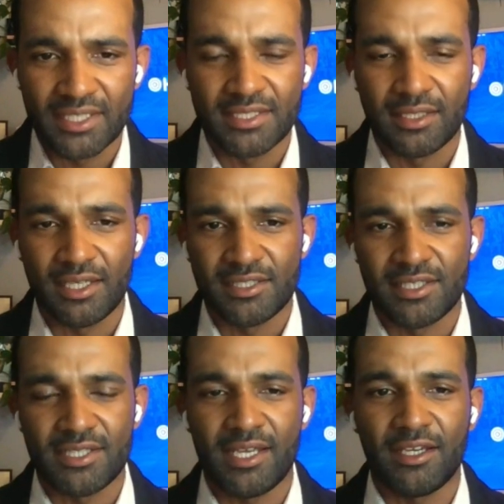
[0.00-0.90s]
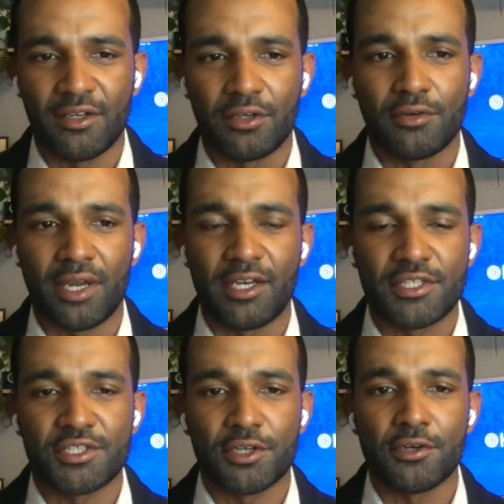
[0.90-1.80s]
is to is to take an an
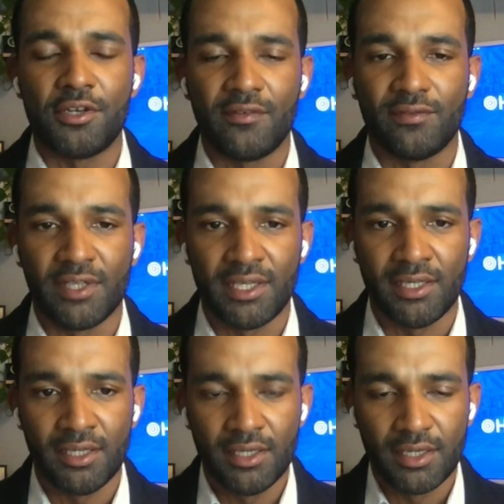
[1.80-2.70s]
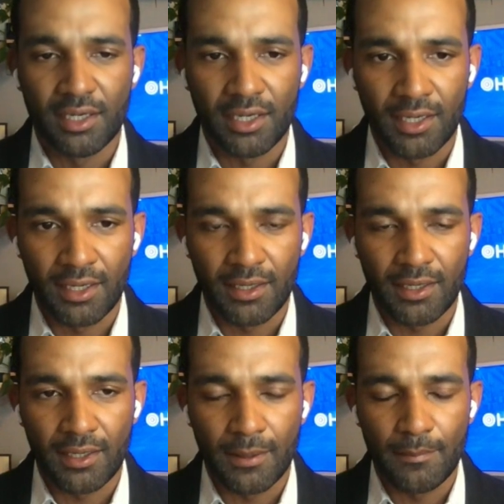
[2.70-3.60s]
assertively uh,
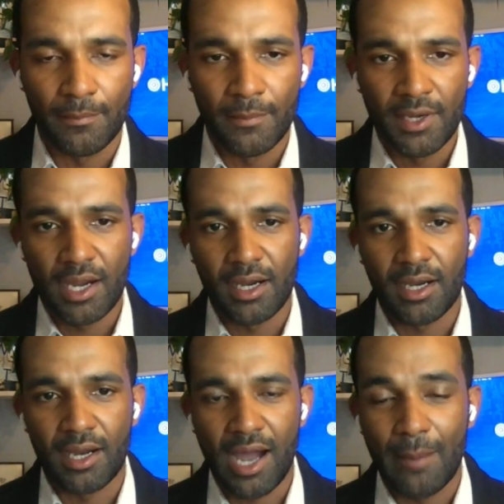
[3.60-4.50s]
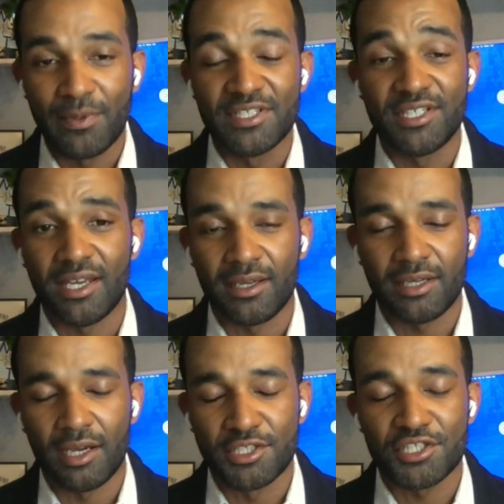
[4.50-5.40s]
um, uh, uh
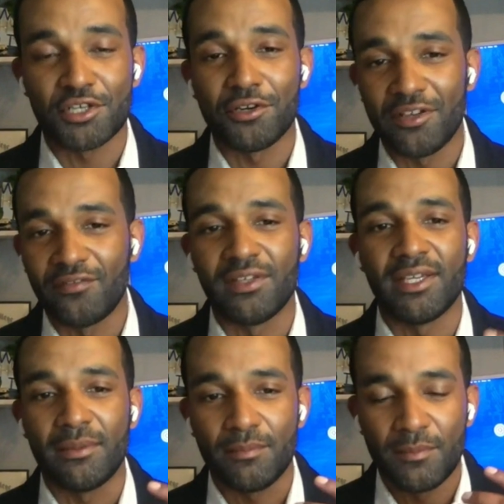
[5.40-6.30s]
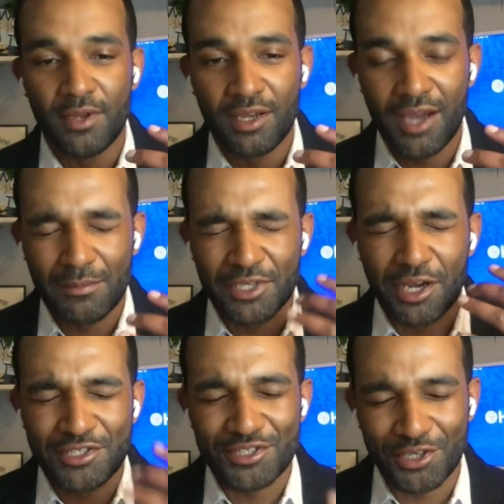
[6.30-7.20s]
assertively I'm sorry
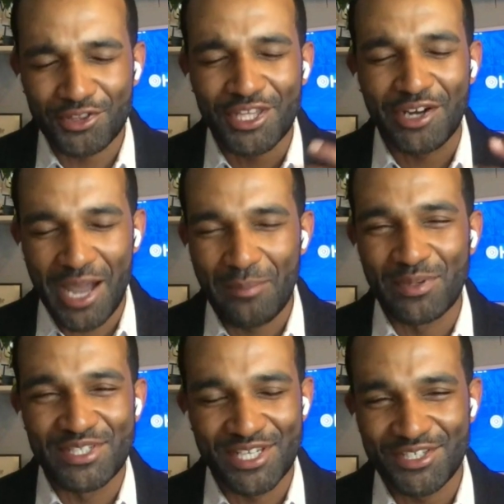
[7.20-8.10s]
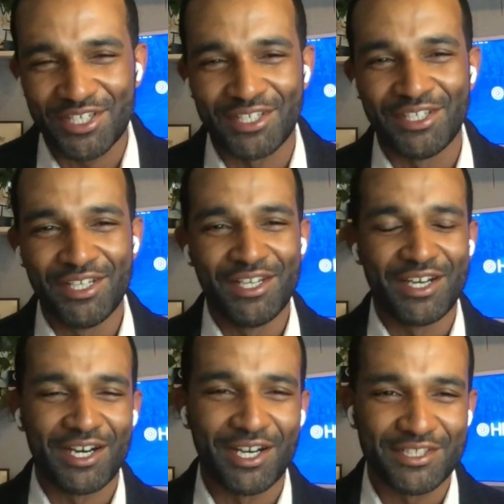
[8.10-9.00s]
assert their opposition
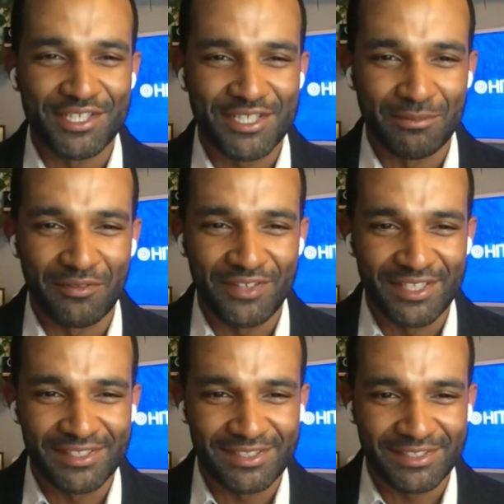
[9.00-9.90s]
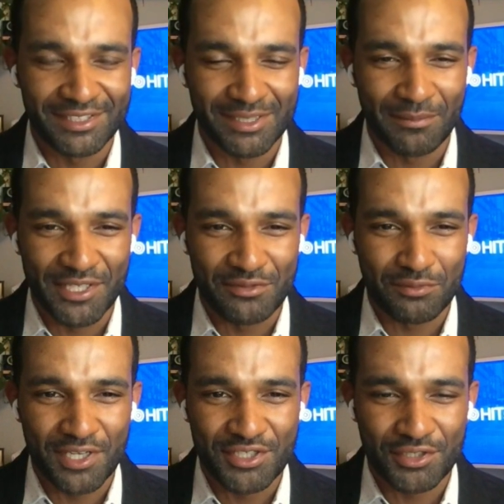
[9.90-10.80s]
uh, to some of these to some of these
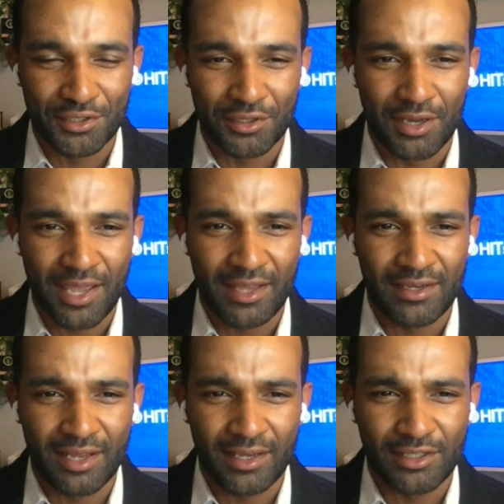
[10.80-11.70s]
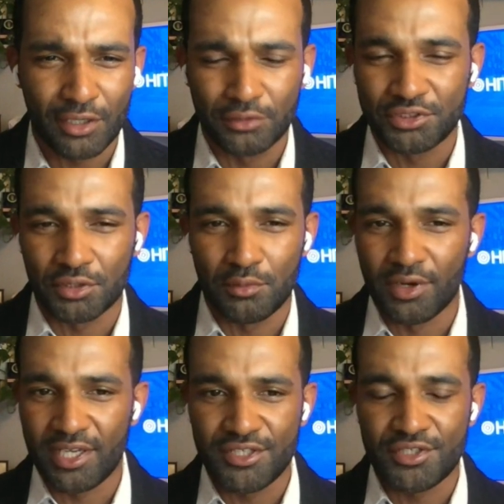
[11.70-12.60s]
racial uh, and and culture
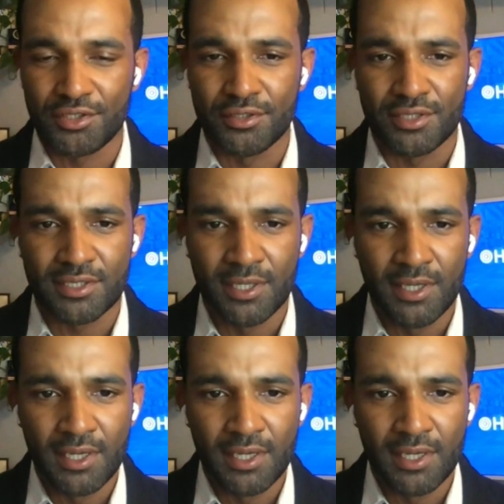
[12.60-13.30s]
war issues.